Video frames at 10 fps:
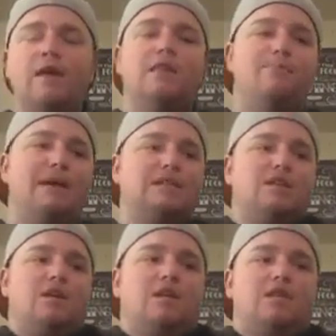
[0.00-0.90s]
The
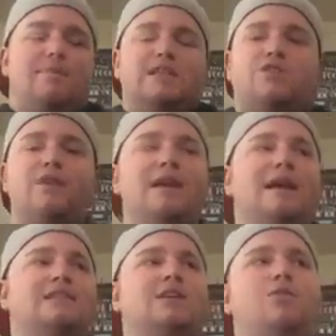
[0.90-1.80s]
best, uh, the best arena,
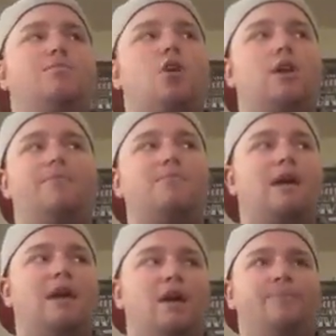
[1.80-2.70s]
and someone brought up in
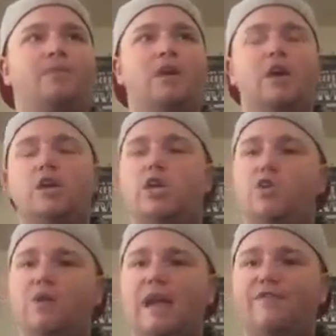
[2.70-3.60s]
my um,
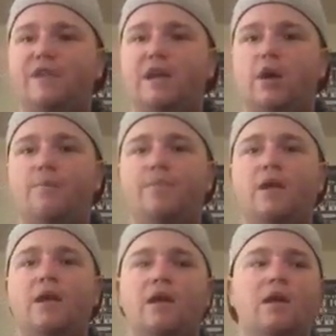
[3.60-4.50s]
Q&A video,
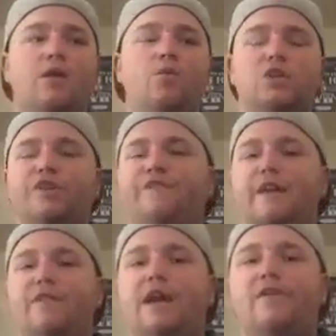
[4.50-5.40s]
what's your
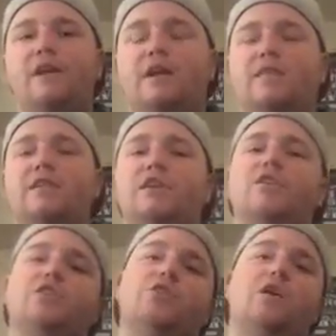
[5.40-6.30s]
favorite area in the New
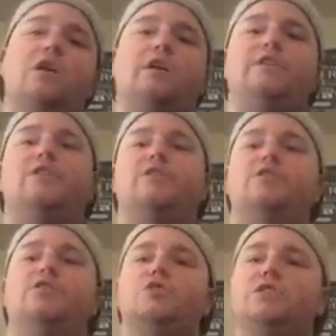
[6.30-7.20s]
York, uh, New York,
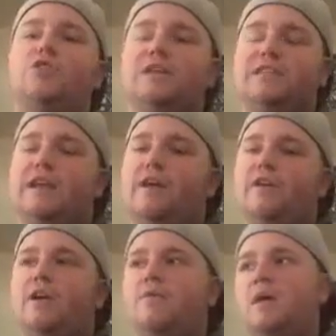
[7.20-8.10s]
New Jersey tri-state
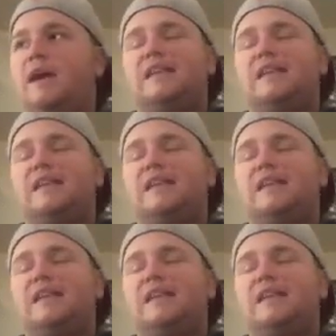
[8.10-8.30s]
area?